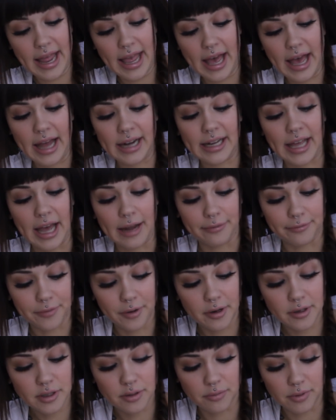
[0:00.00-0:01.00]
had at
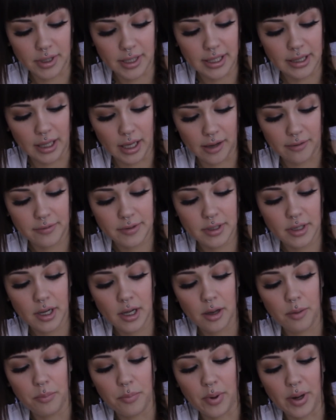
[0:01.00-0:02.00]
first really loved,
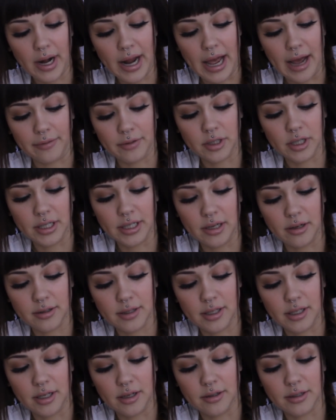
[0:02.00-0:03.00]
but after years
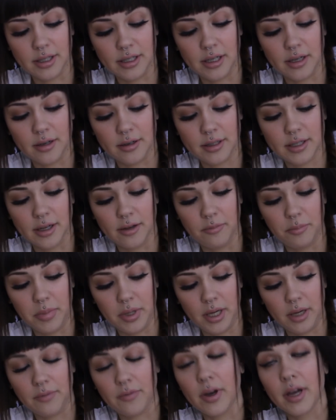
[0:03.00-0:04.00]
and years and years of
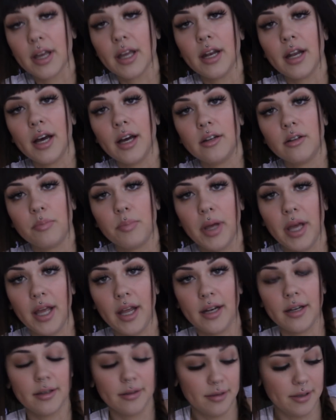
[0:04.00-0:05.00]
being fucking
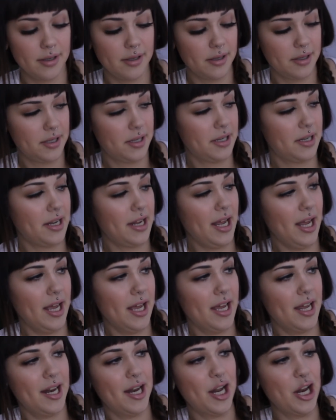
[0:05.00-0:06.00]
underpaid
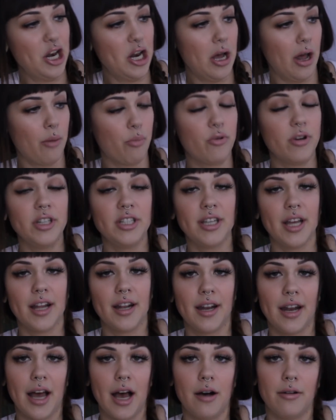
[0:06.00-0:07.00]
and not
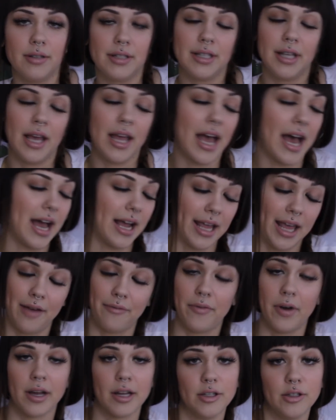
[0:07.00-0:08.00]
appreciated, I was like, I can't
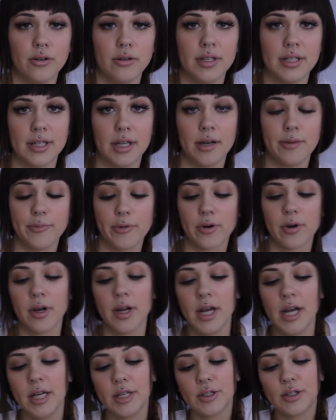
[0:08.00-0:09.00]
fucking do this anymore.
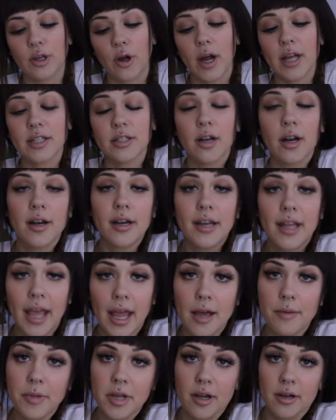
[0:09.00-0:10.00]
So I started
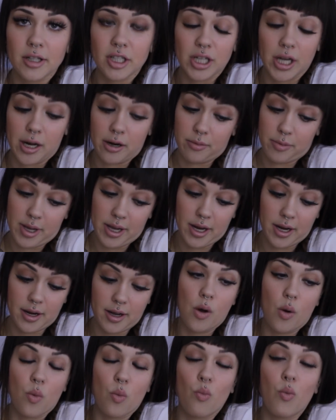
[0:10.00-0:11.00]
camming on Chatterbait
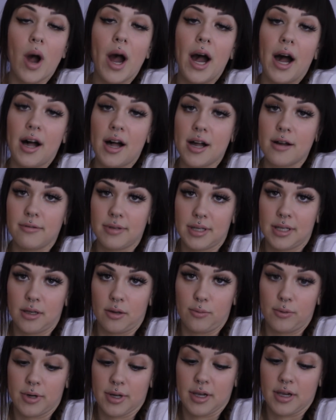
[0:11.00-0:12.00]
while I was
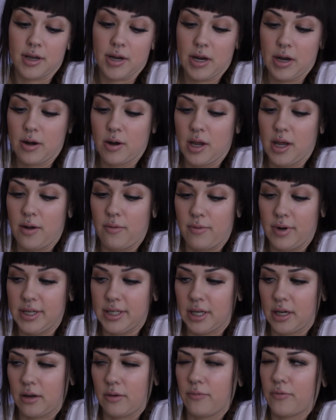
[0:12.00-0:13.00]
still working in
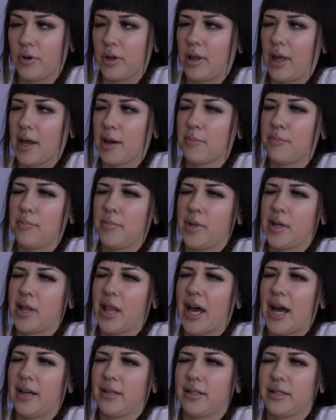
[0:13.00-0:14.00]
retail. For like the
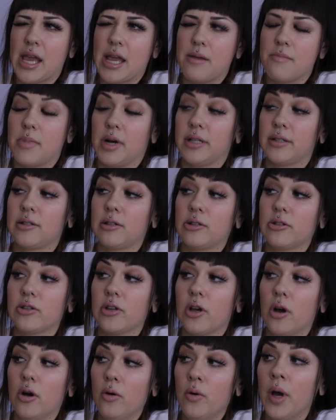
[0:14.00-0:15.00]
last 8 months or
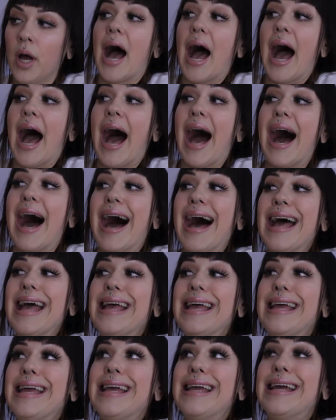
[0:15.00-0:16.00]
so,
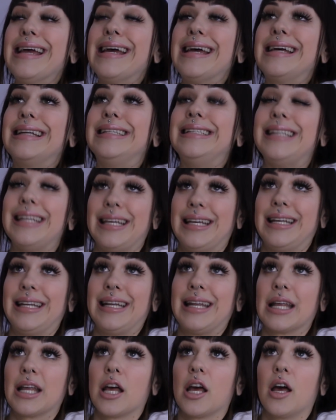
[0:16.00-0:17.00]
I did
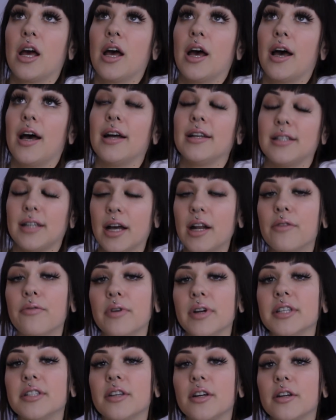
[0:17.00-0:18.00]
a ton of
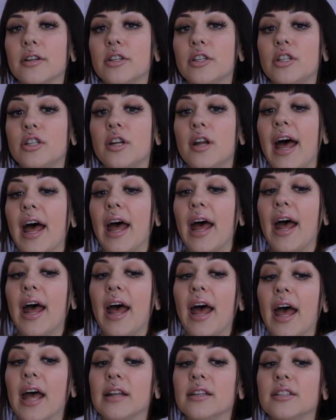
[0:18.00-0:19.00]
research
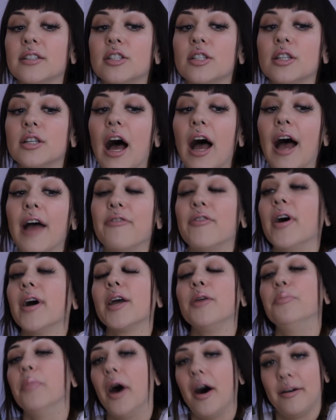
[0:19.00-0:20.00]
and I
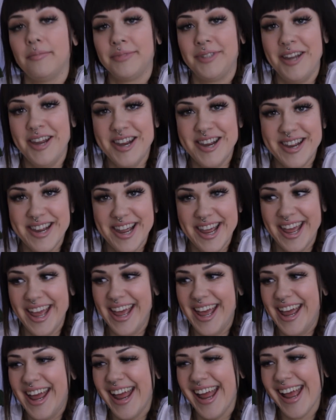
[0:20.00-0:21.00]
fucking bombed.
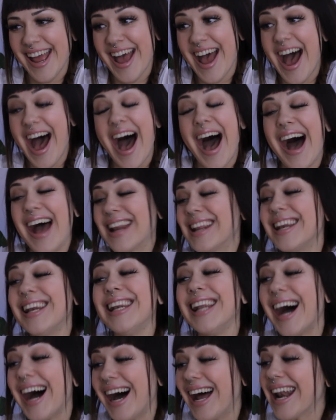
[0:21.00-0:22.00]
I did
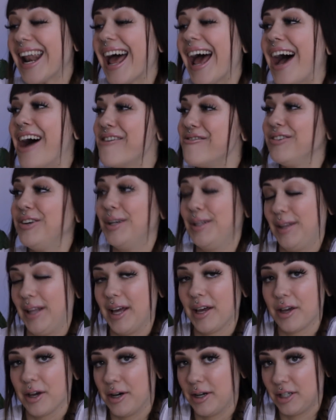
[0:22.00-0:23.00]
not have good
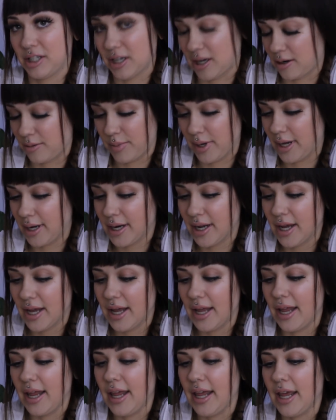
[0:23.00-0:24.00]
luck on Chatterbait.
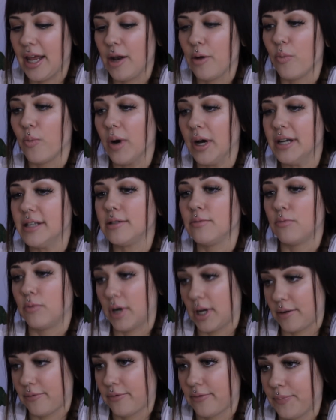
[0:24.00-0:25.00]
It was
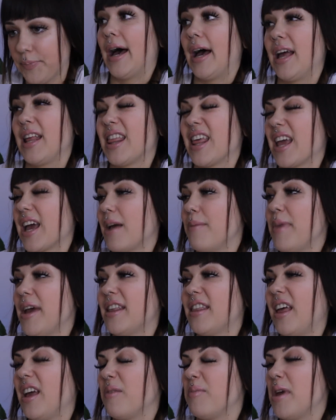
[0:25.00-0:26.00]
rough. I think I
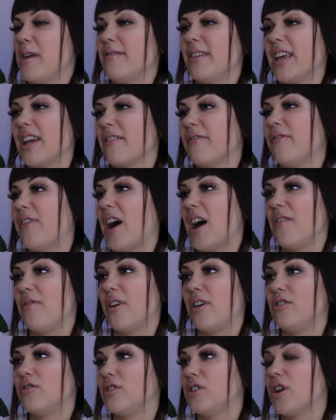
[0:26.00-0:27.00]
made like maybe like
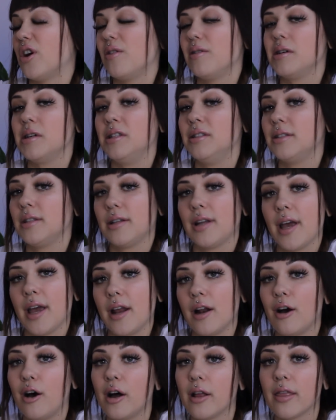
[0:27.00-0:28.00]
500 tokens a
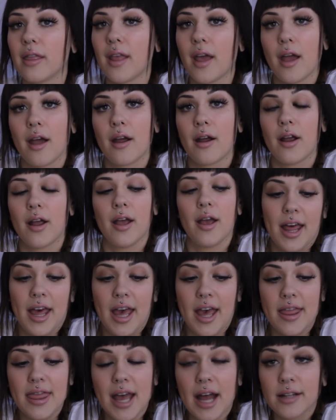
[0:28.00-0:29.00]
night on there.
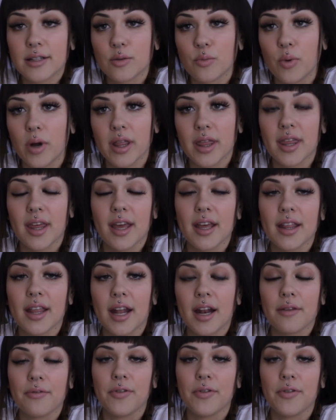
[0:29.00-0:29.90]
And that's one thing that I